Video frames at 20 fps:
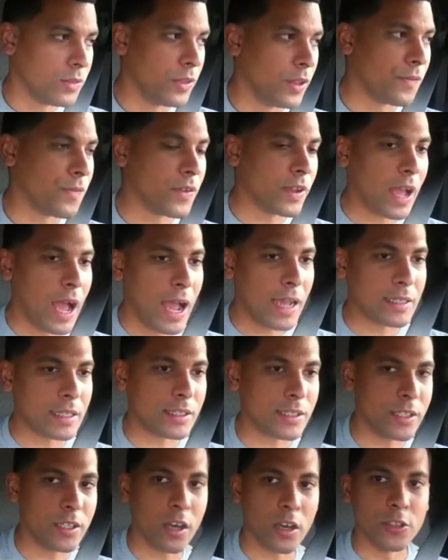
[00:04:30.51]
different guys
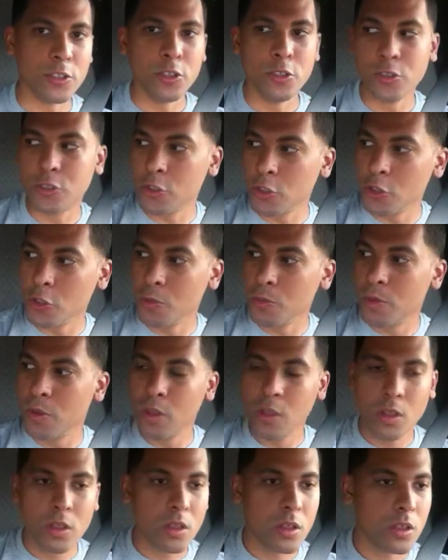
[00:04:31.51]
I see on
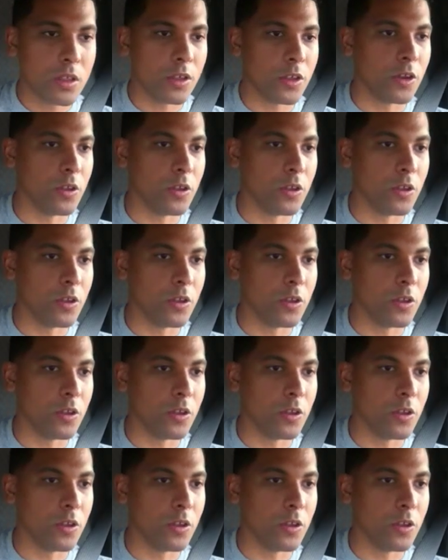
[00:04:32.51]
YouTube,